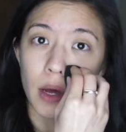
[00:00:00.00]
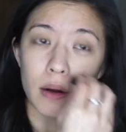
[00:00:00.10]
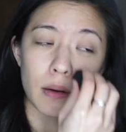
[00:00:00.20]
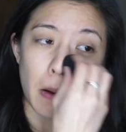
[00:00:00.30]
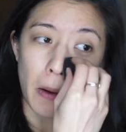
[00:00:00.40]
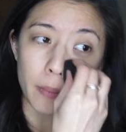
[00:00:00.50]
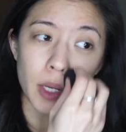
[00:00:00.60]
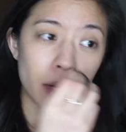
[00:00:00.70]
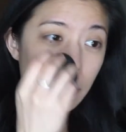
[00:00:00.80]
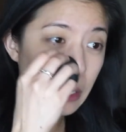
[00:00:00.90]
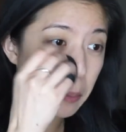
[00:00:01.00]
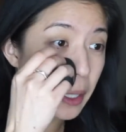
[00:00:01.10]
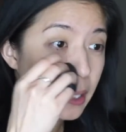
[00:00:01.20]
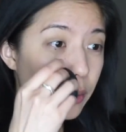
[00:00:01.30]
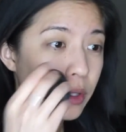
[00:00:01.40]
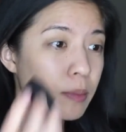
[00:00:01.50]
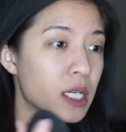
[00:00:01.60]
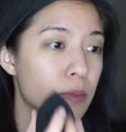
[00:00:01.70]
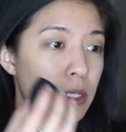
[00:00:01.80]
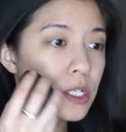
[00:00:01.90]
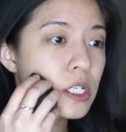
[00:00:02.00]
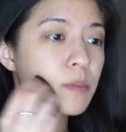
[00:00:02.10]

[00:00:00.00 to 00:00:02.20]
I don't know, I'm not really picky with my sponges,